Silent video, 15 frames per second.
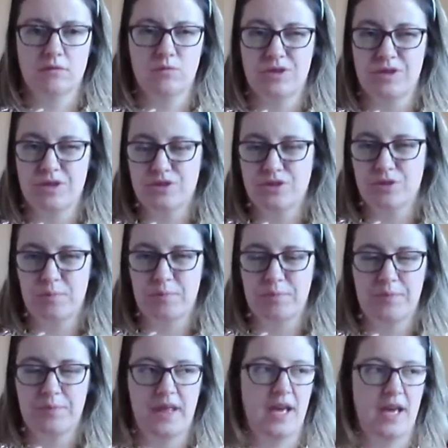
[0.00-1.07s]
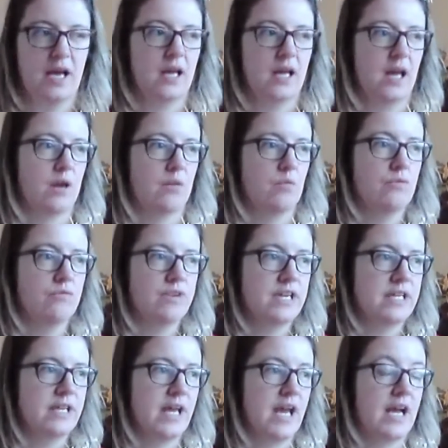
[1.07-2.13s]
worked up, they can get
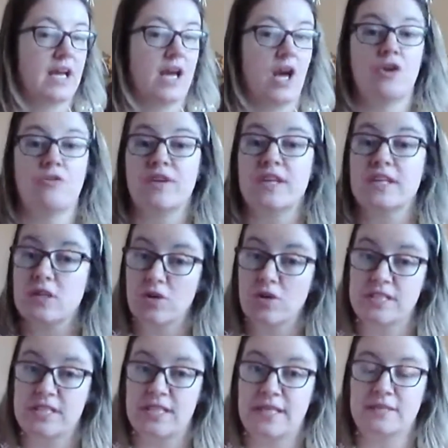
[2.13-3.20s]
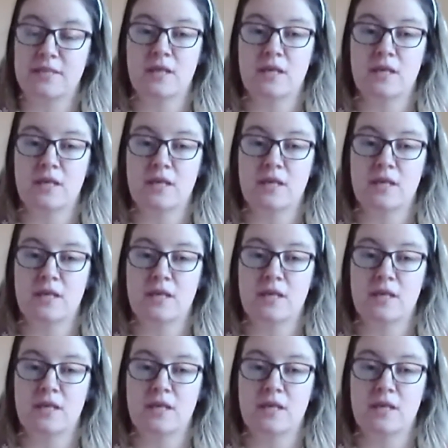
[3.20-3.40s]
worried, they can get overexcited.